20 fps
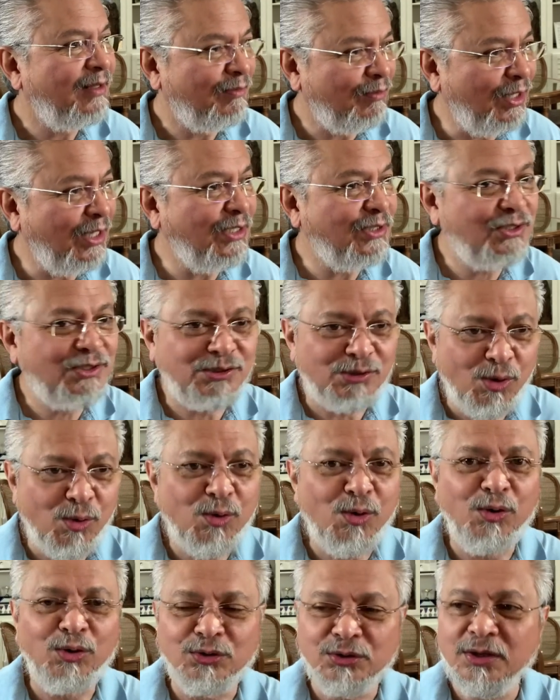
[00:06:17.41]
these
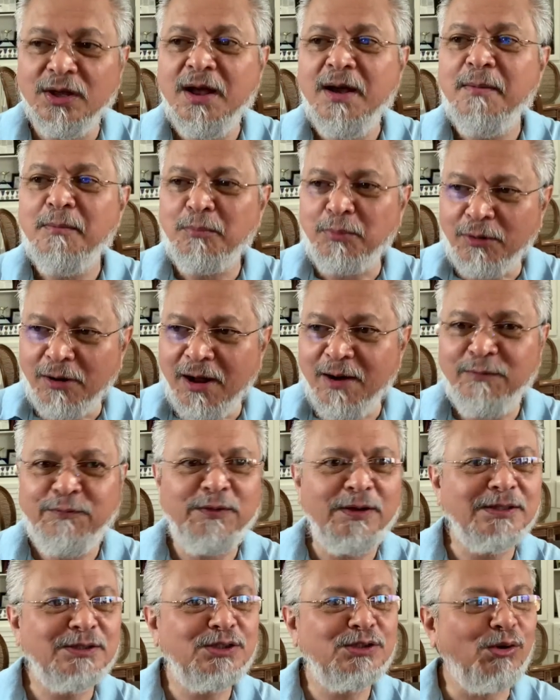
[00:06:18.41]
so-called
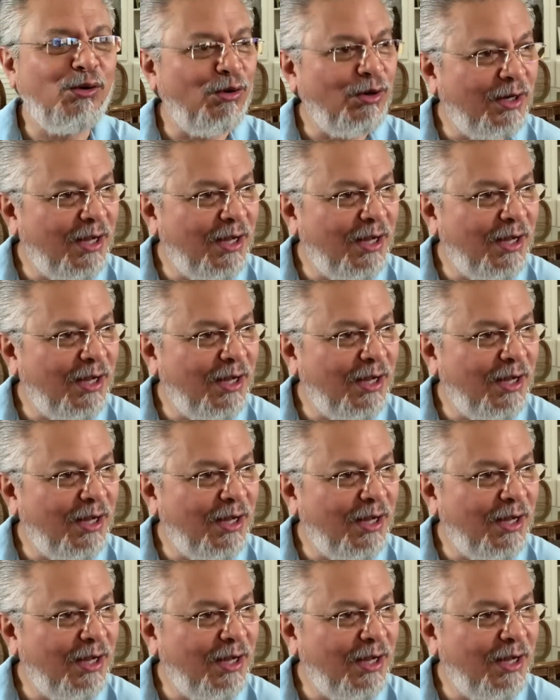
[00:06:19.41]
prophets or